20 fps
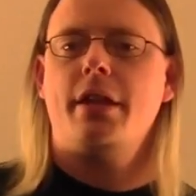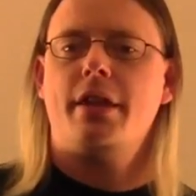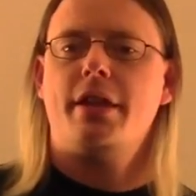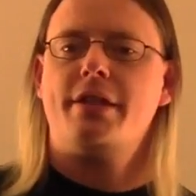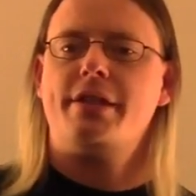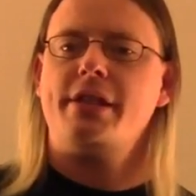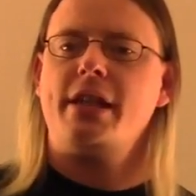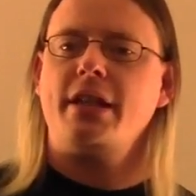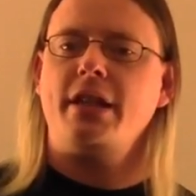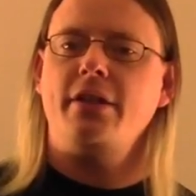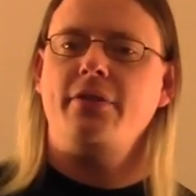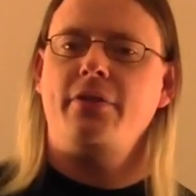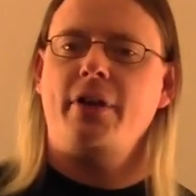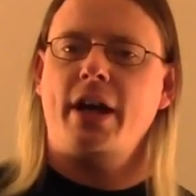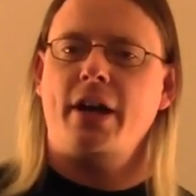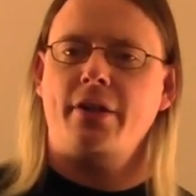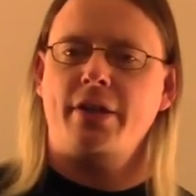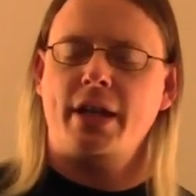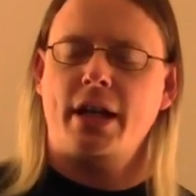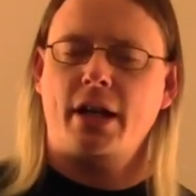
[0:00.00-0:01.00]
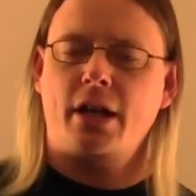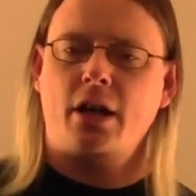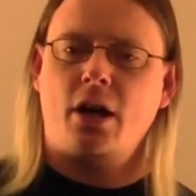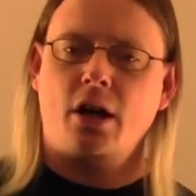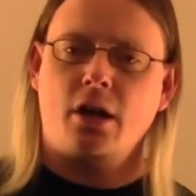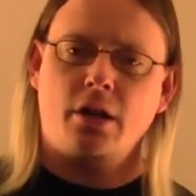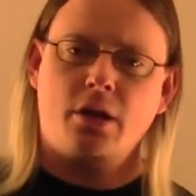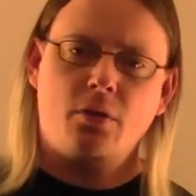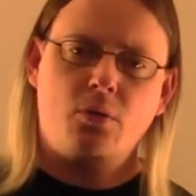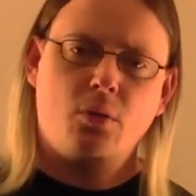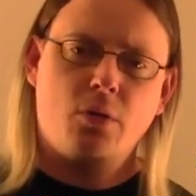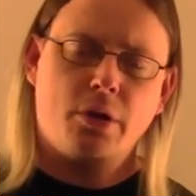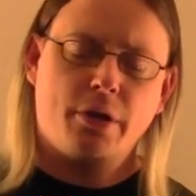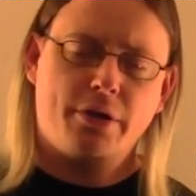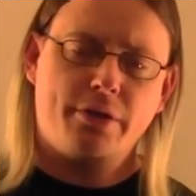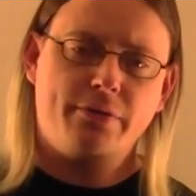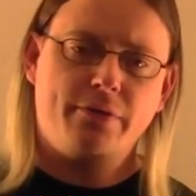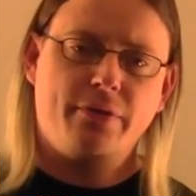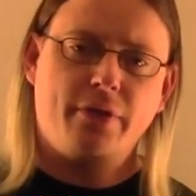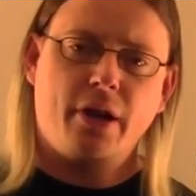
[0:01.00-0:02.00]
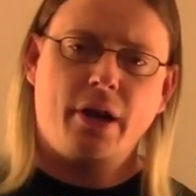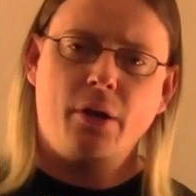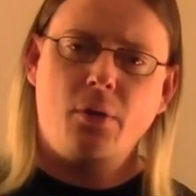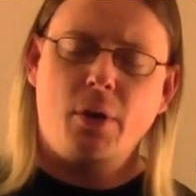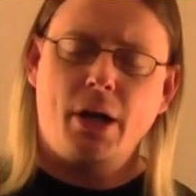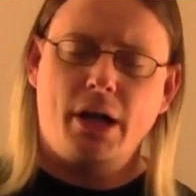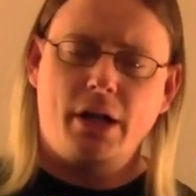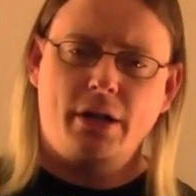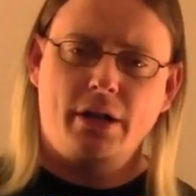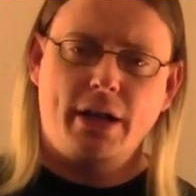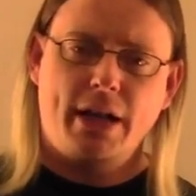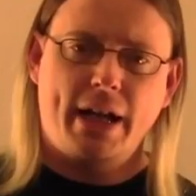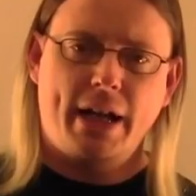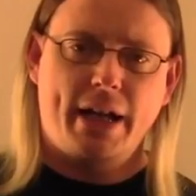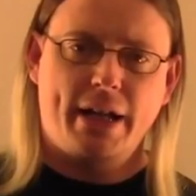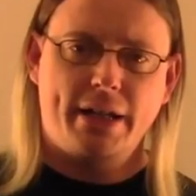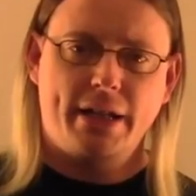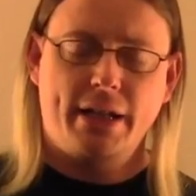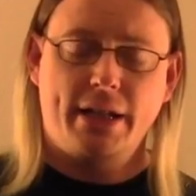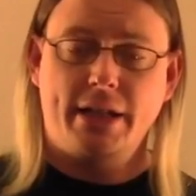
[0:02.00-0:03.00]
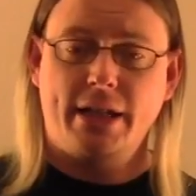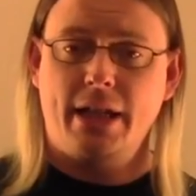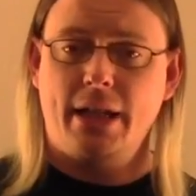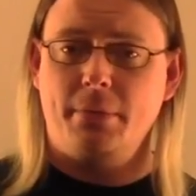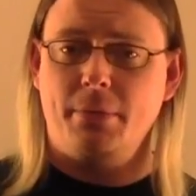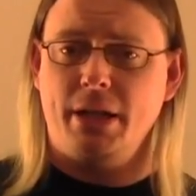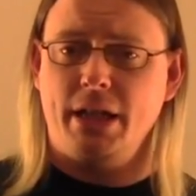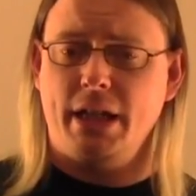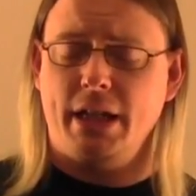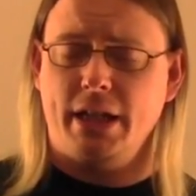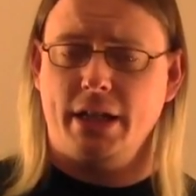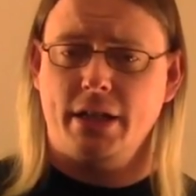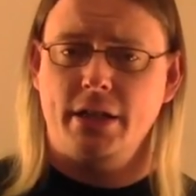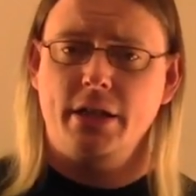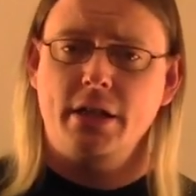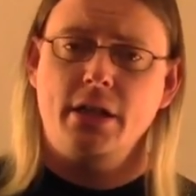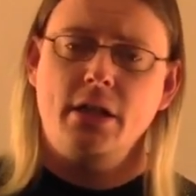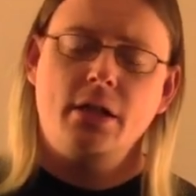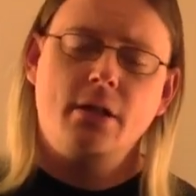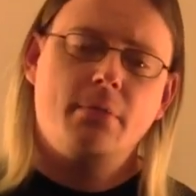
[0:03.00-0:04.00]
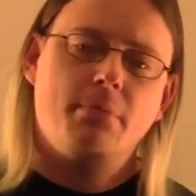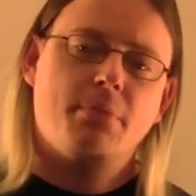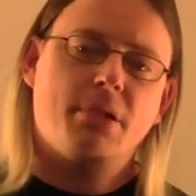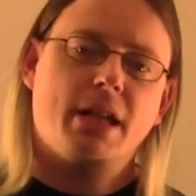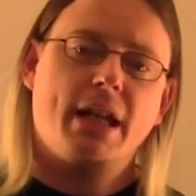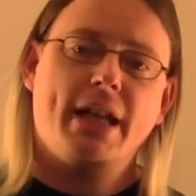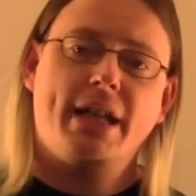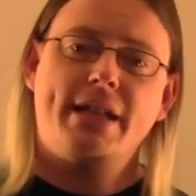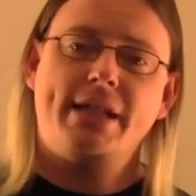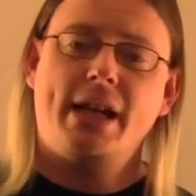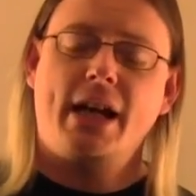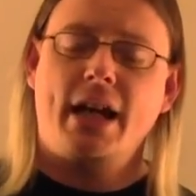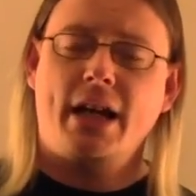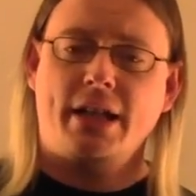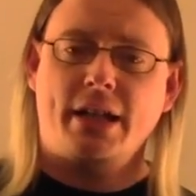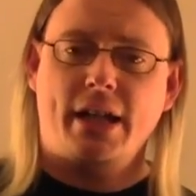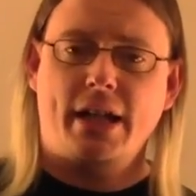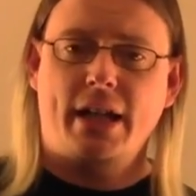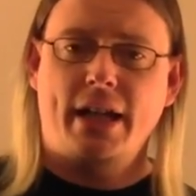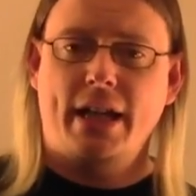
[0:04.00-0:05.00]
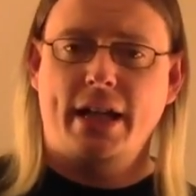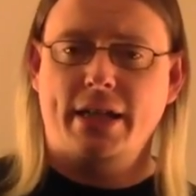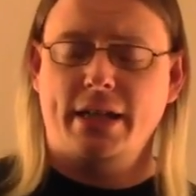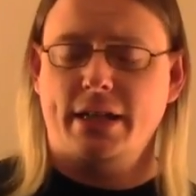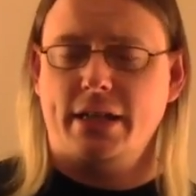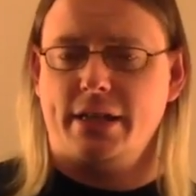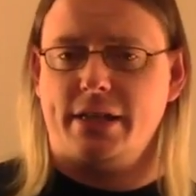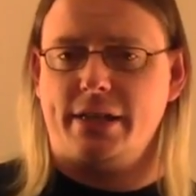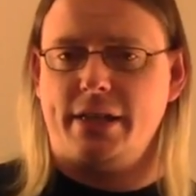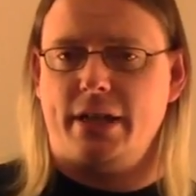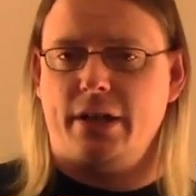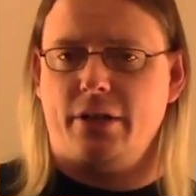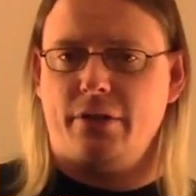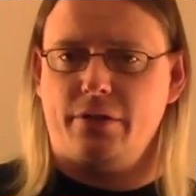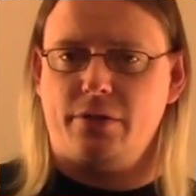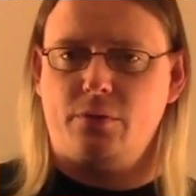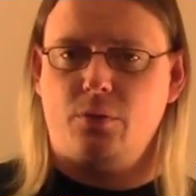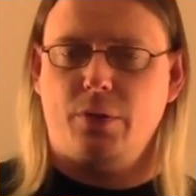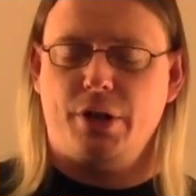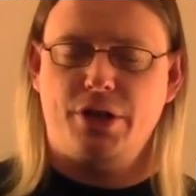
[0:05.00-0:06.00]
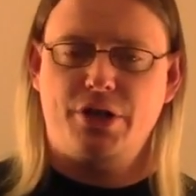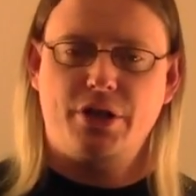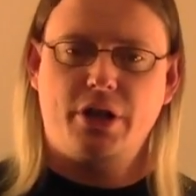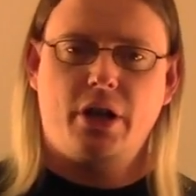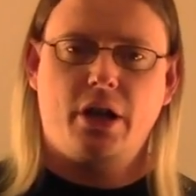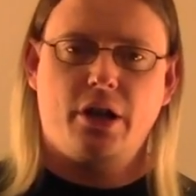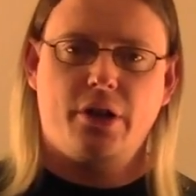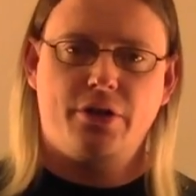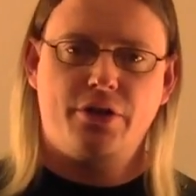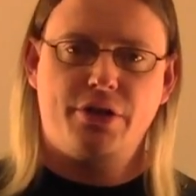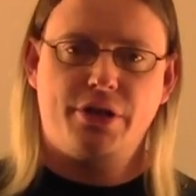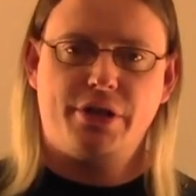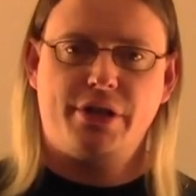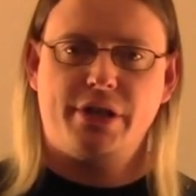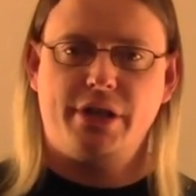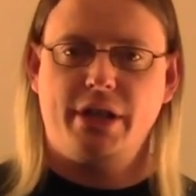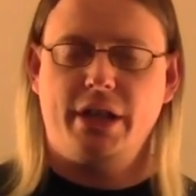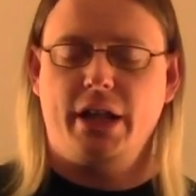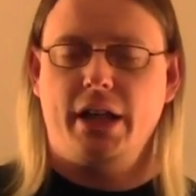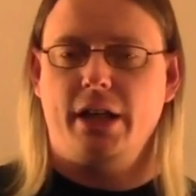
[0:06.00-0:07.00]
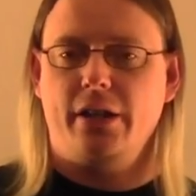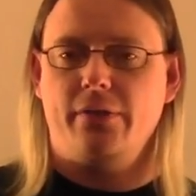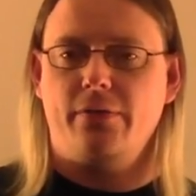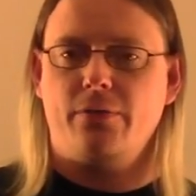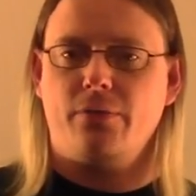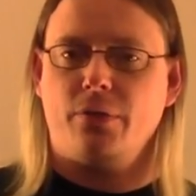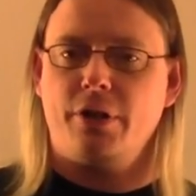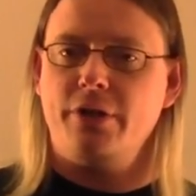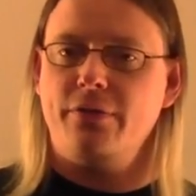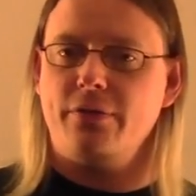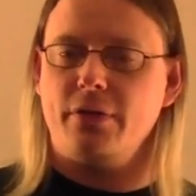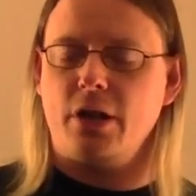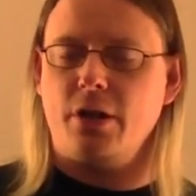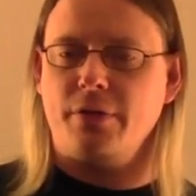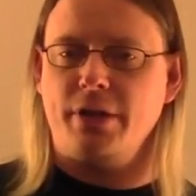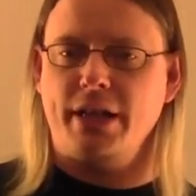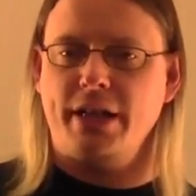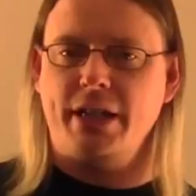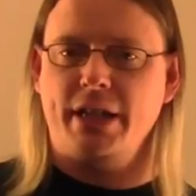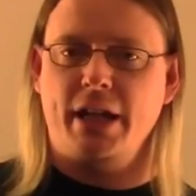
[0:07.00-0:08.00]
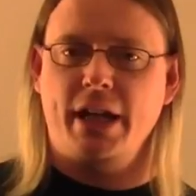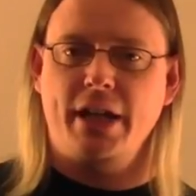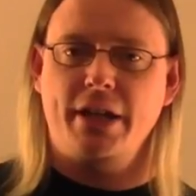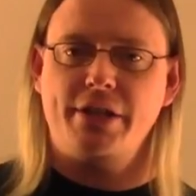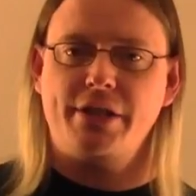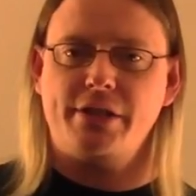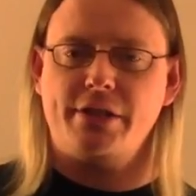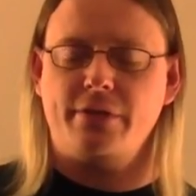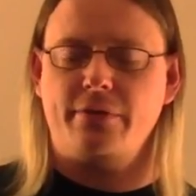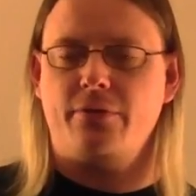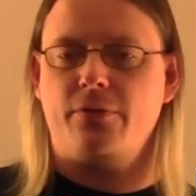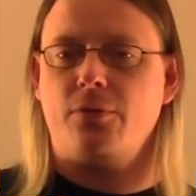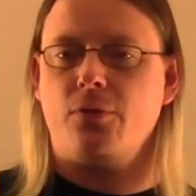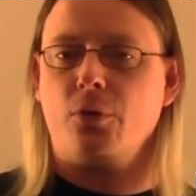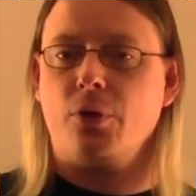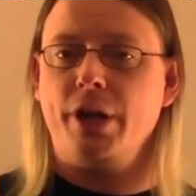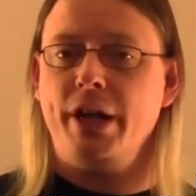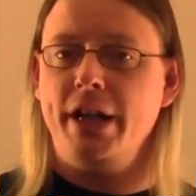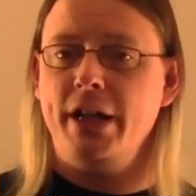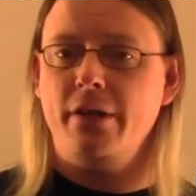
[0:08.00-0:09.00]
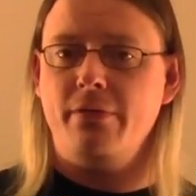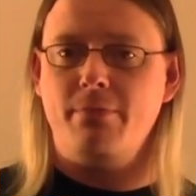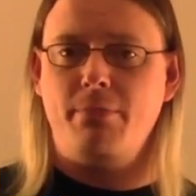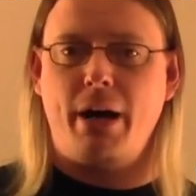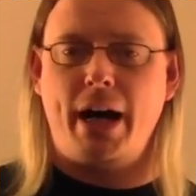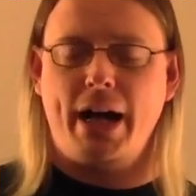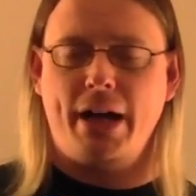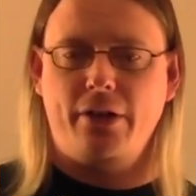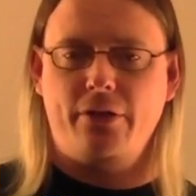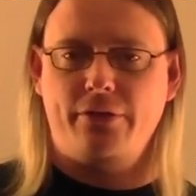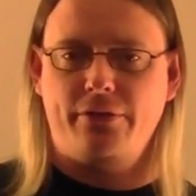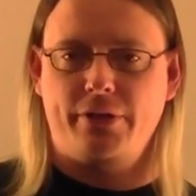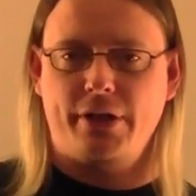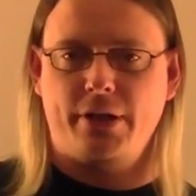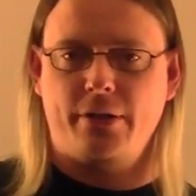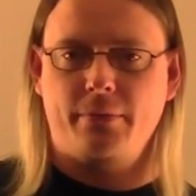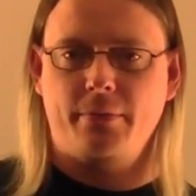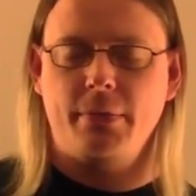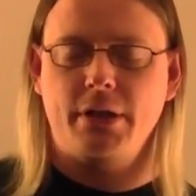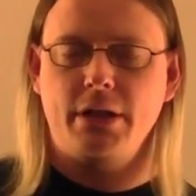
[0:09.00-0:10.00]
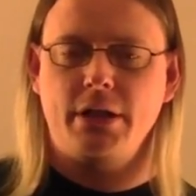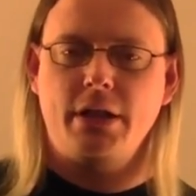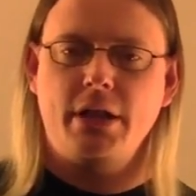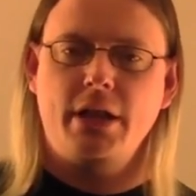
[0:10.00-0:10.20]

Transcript: The study found that garlic worked very well at inhibiting planktonic candida cells, which are just the free-floating yeast free of biofilm.